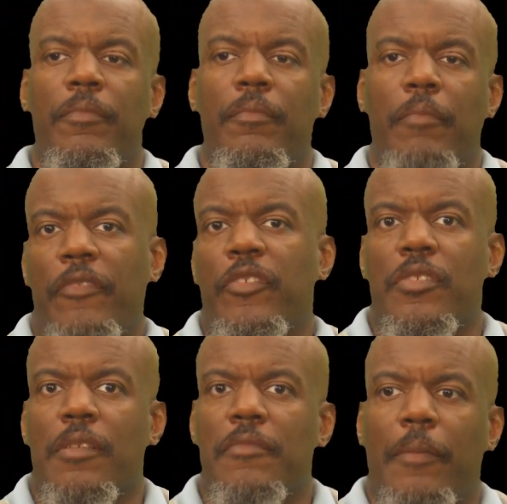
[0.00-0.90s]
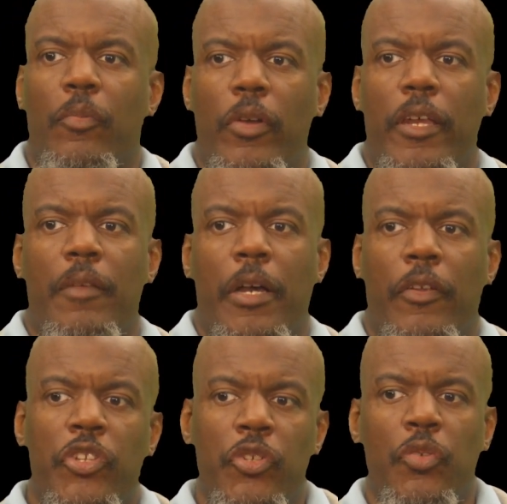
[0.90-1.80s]
may feel some type of way
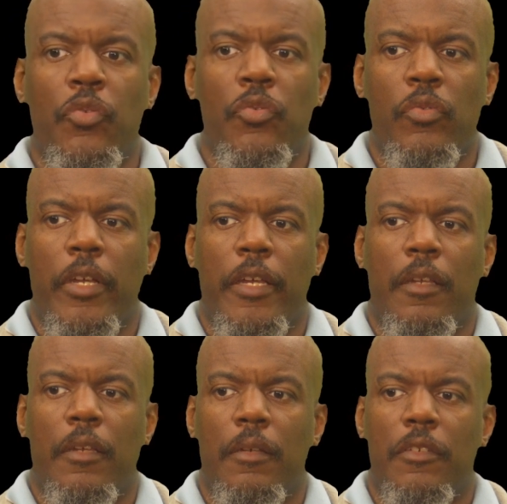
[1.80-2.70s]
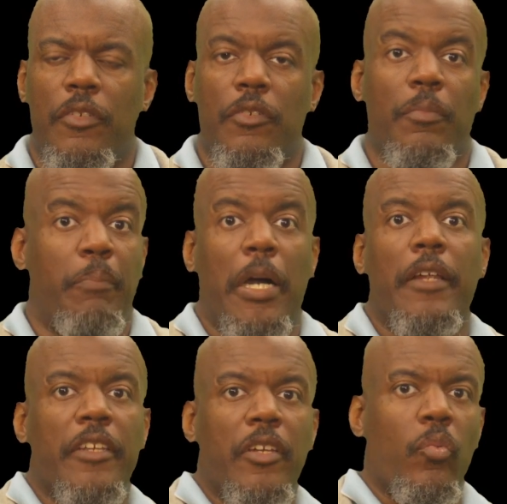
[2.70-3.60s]
about you and you
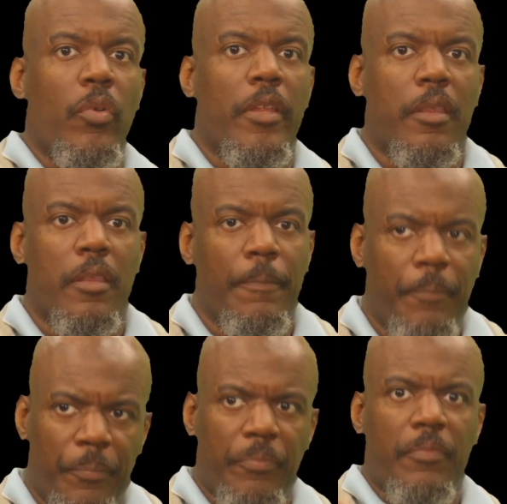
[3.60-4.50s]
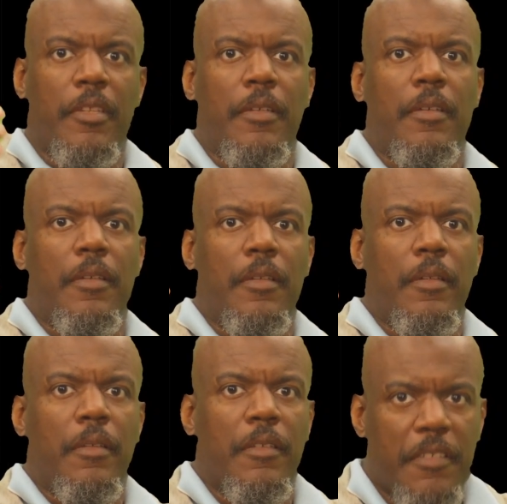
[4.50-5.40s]
bonding with
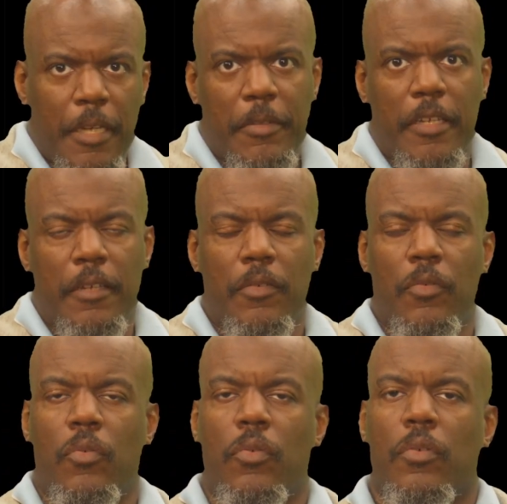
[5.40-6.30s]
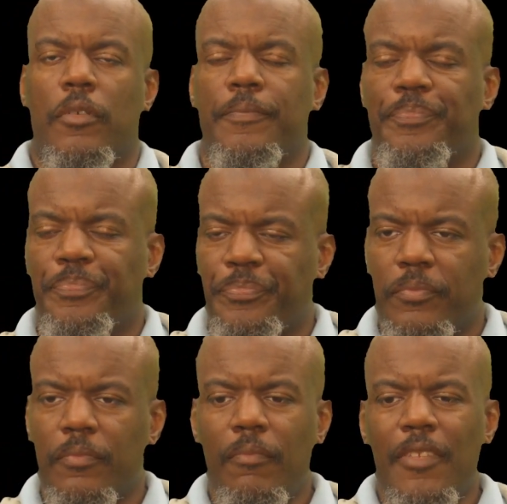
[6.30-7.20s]
the step kid or
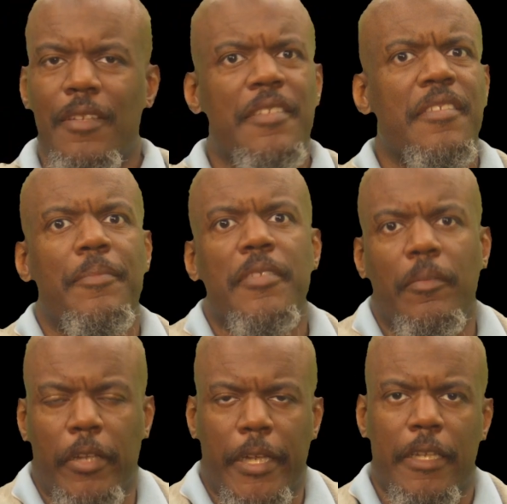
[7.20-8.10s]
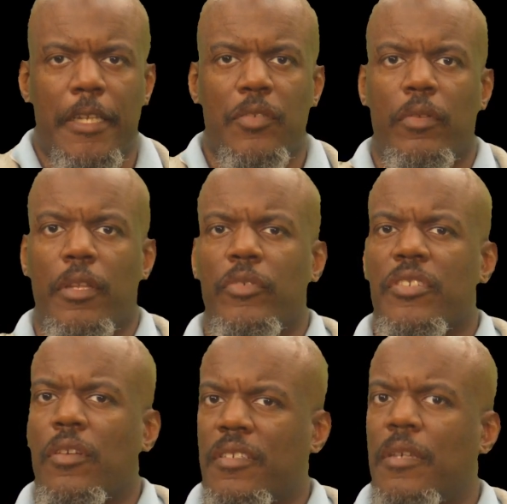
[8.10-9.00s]
the step sibling and that sort of thing. We
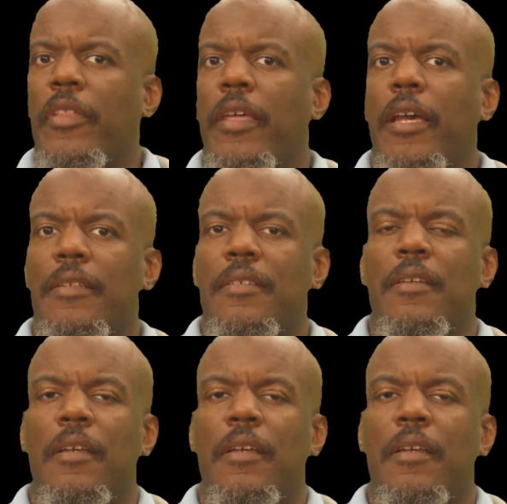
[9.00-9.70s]
saw some of that